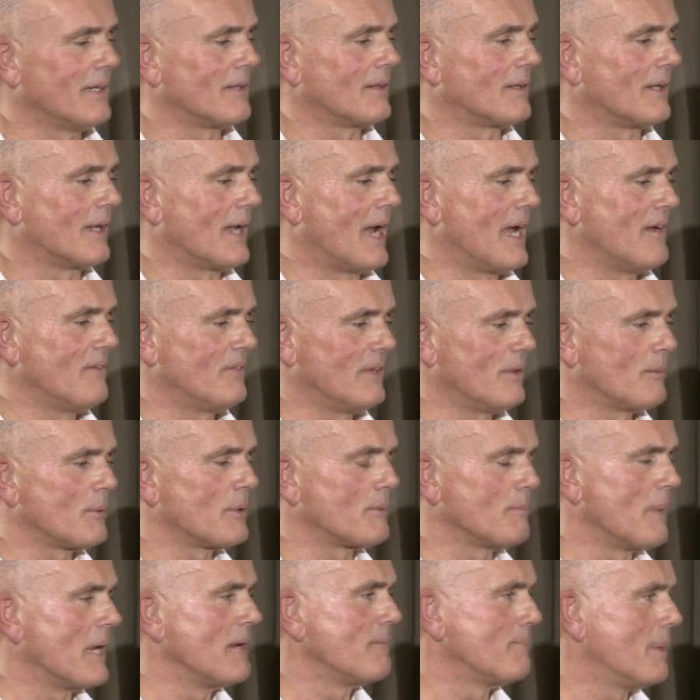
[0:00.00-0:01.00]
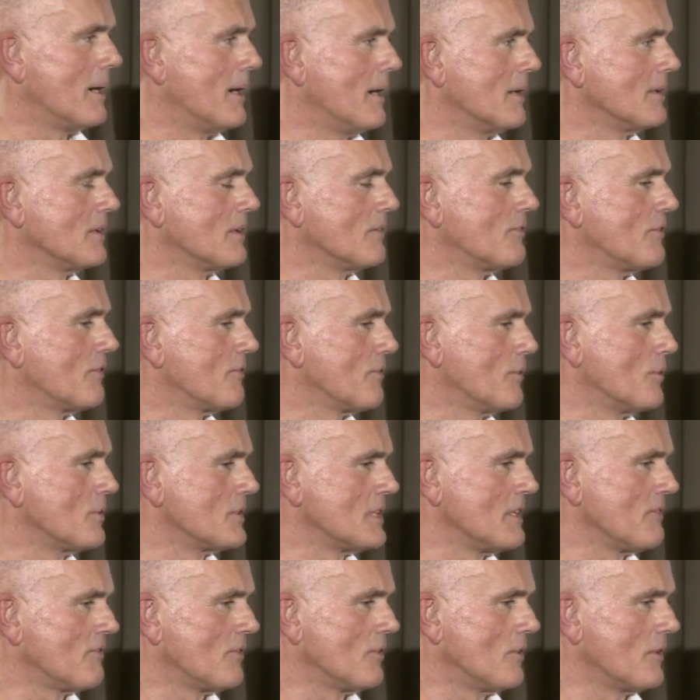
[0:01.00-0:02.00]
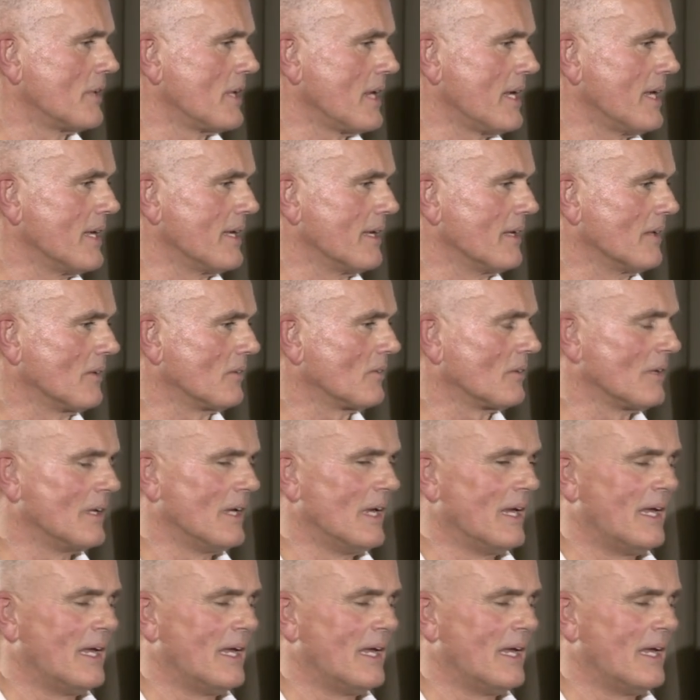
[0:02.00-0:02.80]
that I've lived with my partner for 44 years.